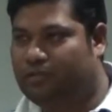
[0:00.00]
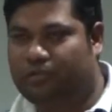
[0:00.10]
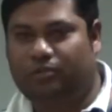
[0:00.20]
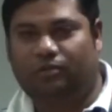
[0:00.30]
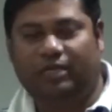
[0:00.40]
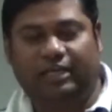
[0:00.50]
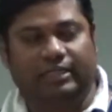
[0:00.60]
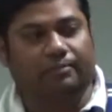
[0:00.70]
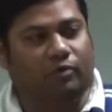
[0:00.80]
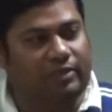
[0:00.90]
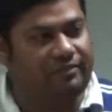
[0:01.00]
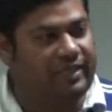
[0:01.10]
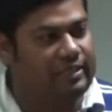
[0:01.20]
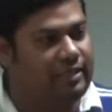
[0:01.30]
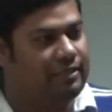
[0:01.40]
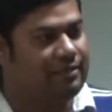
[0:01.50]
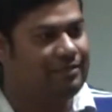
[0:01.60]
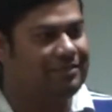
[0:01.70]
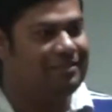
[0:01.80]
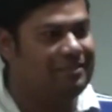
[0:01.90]
So don't get demotivated.
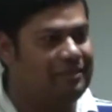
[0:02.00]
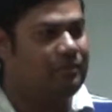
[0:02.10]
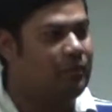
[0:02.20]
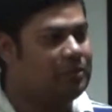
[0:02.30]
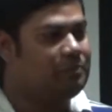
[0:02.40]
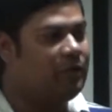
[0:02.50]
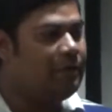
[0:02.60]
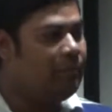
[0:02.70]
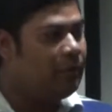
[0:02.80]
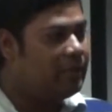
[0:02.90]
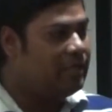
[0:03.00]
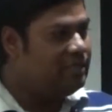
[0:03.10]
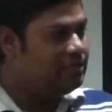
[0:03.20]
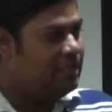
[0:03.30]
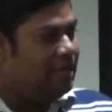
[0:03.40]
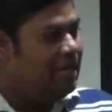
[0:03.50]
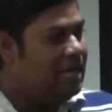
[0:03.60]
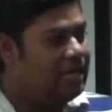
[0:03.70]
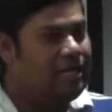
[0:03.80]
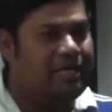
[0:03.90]
What is more important is
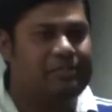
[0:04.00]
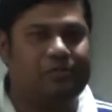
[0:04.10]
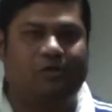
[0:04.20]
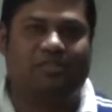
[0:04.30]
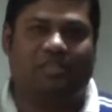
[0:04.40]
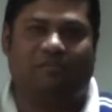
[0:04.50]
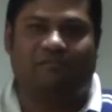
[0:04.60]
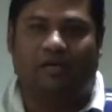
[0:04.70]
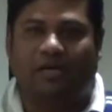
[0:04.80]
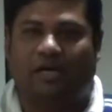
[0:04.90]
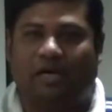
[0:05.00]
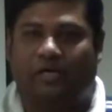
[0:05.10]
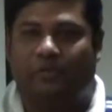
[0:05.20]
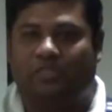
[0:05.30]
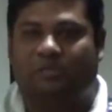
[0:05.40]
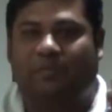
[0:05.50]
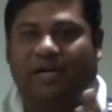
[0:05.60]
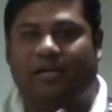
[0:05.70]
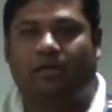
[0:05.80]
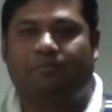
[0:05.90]
analyze yourself. Are you
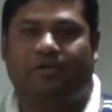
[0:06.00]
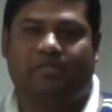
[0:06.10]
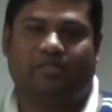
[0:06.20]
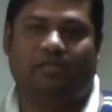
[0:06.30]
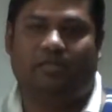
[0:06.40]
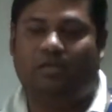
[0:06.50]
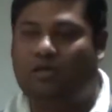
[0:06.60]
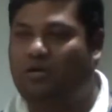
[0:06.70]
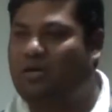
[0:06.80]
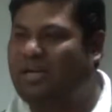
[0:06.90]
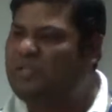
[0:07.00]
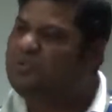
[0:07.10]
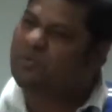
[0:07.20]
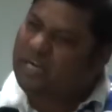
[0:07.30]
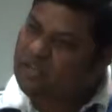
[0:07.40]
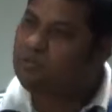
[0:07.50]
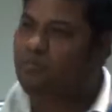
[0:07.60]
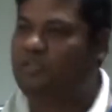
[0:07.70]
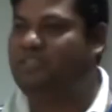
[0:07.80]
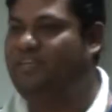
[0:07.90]
inspiring a person, or are you trying to
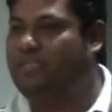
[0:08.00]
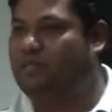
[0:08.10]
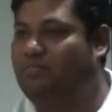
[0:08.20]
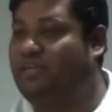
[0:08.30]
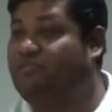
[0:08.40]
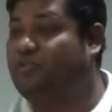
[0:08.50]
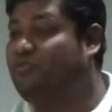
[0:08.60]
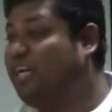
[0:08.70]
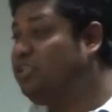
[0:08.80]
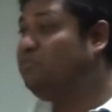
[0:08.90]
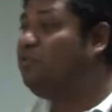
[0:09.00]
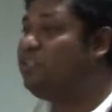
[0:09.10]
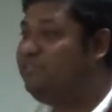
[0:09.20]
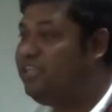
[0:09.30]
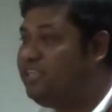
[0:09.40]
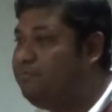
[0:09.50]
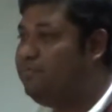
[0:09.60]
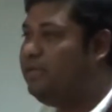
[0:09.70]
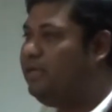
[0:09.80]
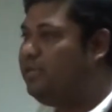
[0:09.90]
motivate him? If you're trying to motivate
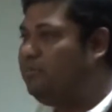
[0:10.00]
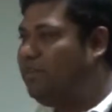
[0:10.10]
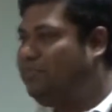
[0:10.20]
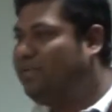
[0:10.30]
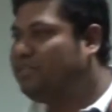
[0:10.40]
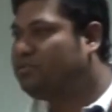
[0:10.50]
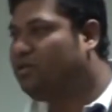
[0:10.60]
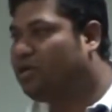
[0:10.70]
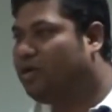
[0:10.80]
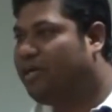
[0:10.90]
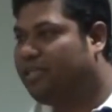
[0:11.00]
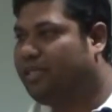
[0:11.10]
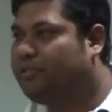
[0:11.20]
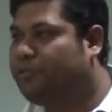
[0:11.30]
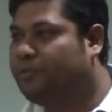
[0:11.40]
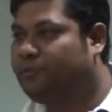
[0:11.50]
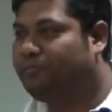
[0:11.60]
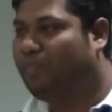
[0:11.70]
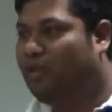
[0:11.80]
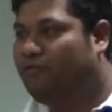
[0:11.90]
him, then maybe it's not a great thing to do.
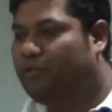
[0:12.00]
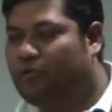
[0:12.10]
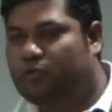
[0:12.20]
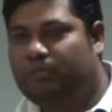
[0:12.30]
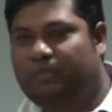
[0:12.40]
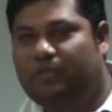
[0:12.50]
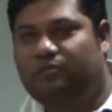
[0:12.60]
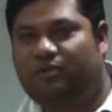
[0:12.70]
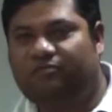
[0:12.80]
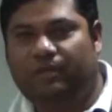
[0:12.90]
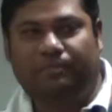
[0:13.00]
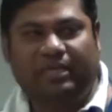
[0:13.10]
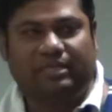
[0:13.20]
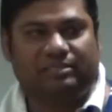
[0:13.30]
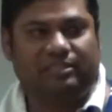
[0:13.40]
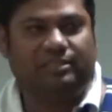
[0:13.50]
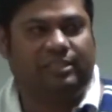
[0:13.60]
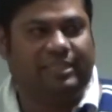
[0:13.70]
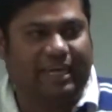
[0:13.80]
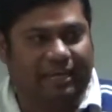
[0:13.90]
For those people who have completed
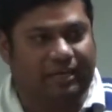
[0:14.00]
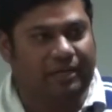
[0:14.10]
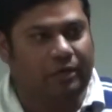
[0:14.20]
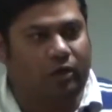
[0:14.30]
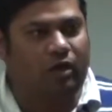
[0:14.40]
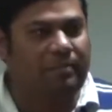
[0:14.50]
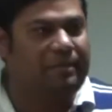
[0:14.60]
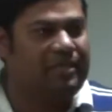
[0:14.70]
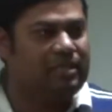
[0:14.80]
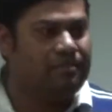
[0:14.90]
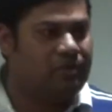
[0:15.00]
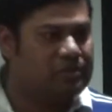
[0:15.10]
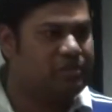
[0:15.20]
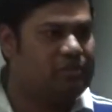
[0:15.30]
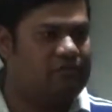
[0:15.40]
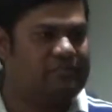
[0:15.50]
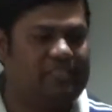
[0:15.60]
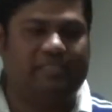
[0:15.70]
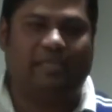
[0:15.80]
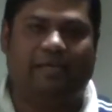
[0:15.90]
CC10, or maybe in the process of
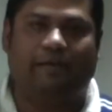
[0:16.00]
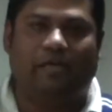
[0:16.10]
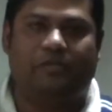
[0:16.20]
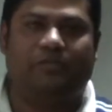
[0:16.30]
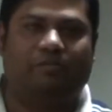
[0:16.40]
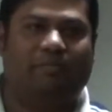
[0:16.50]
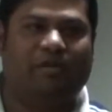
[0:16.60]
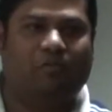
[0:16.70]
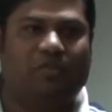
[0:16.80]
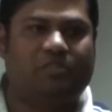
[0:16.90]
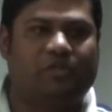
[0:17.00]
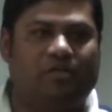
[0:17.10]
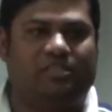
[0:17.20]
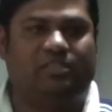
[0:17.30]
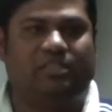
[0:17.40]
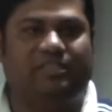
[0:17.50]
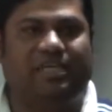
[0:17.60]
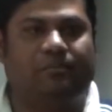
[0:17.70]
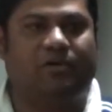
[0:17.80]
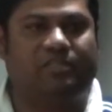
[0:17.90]
CC, do you remember what's your
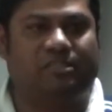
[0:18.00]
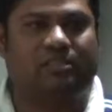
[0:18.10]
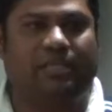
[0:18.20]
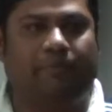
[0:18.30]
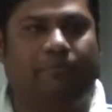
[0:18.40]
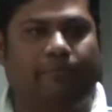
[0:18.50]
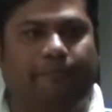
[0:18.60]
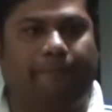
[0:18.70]
CC10 project's name?